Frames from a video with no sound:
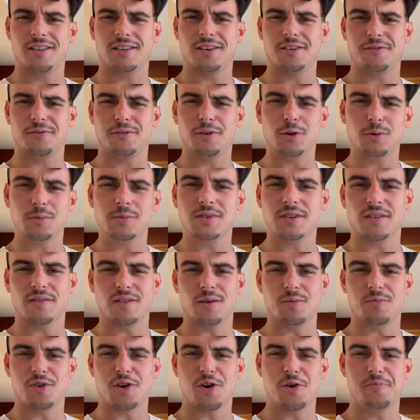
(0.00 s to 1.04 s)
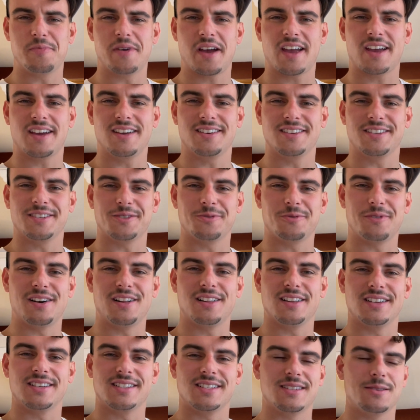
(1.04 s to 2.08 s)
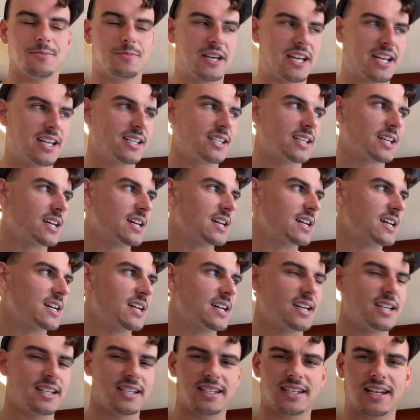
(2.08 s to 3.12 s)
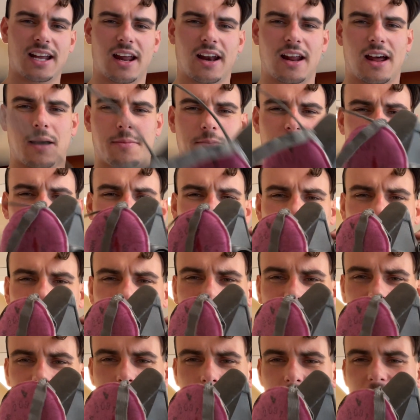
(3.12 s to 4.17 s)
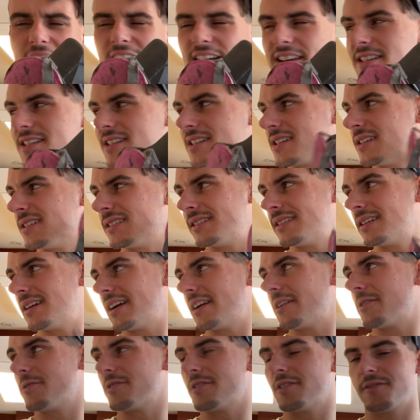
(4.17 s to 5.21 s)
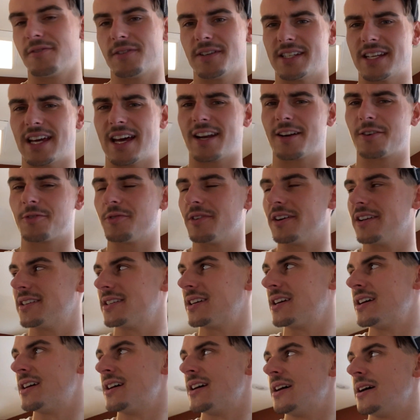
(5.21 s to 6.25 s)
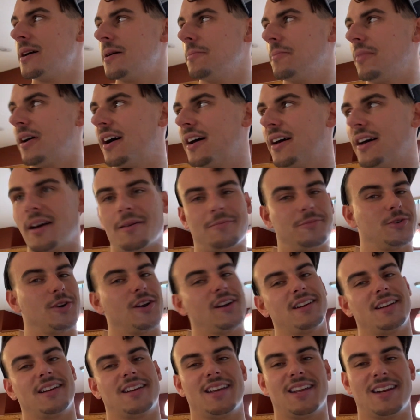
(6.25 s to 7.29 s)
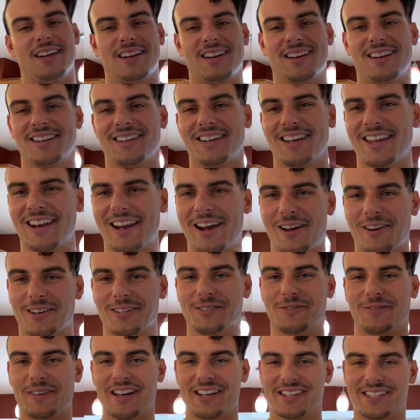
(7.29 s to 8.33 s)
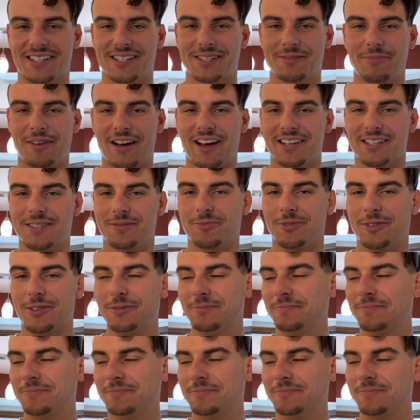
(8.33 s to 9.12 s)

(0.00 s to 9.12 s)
fumes of the propane as well as the paint. It's not optimal. The mask, I don't know if it's adequate, but I'm trying to get in and get out as fast as possible.